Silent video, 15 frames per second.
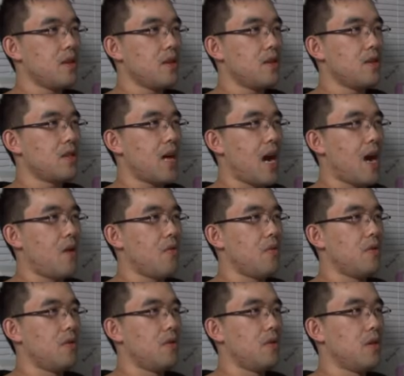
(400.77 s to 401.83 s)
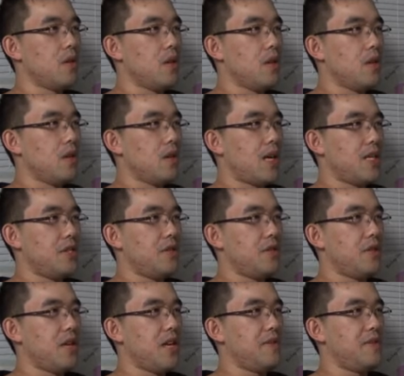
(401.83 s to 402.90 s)
That's out. I
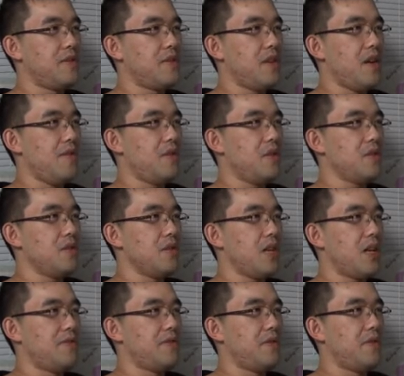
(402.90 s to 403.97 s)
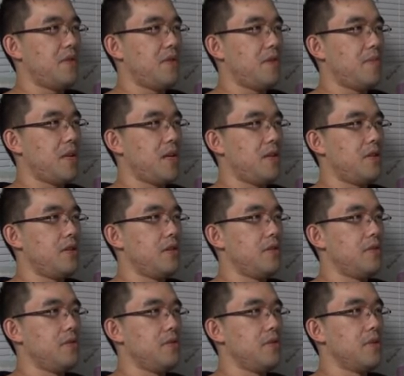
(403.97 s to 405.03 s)
should have saved those life for me to
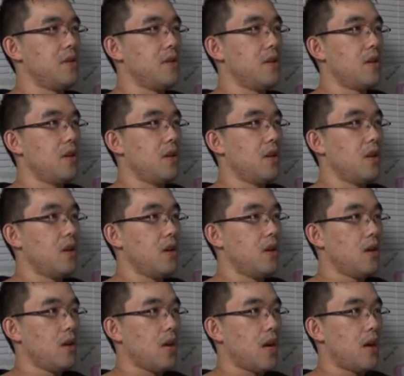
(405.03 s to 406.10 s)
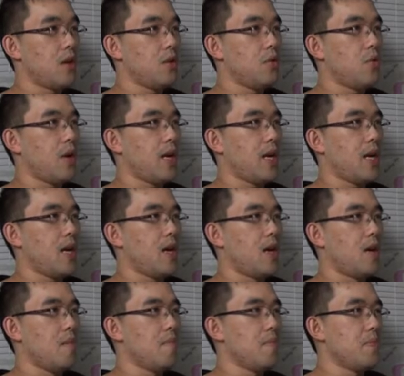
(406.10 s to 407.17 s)
use. How do I get
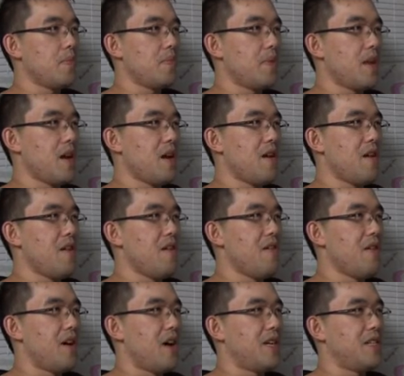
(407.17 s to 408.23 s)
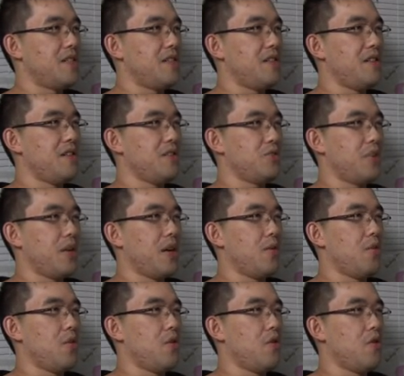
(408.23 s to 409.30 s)
up there? I see a
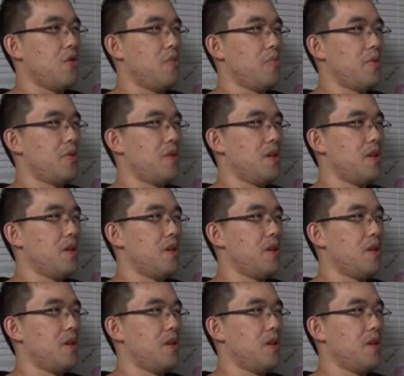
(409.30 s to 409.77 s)
swinging rope.